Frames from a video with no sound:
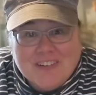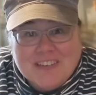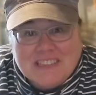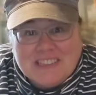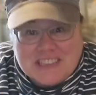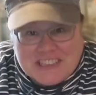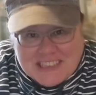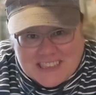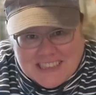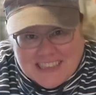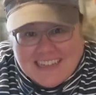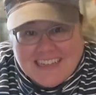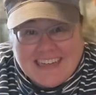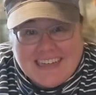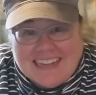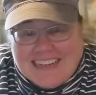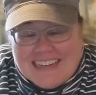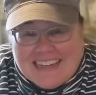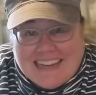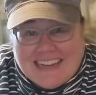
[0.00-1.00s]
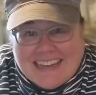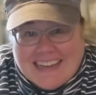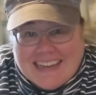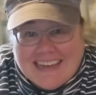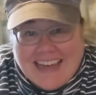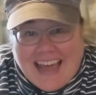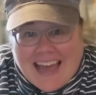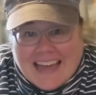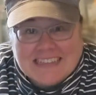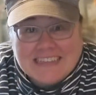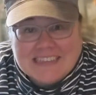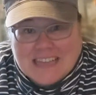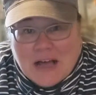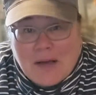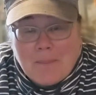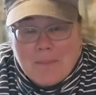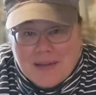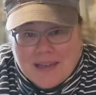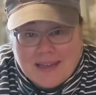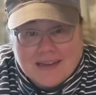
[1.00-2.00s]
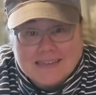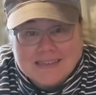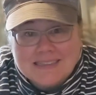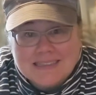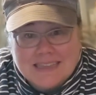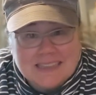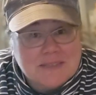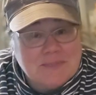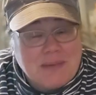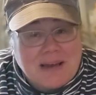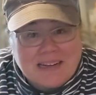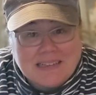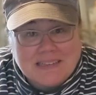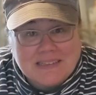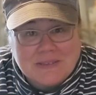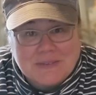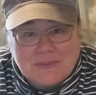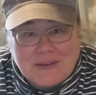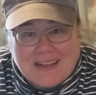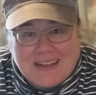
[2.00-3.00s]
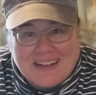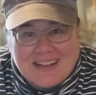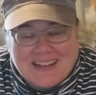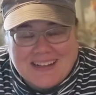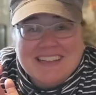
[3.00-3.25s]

She ends up being a suspect as well.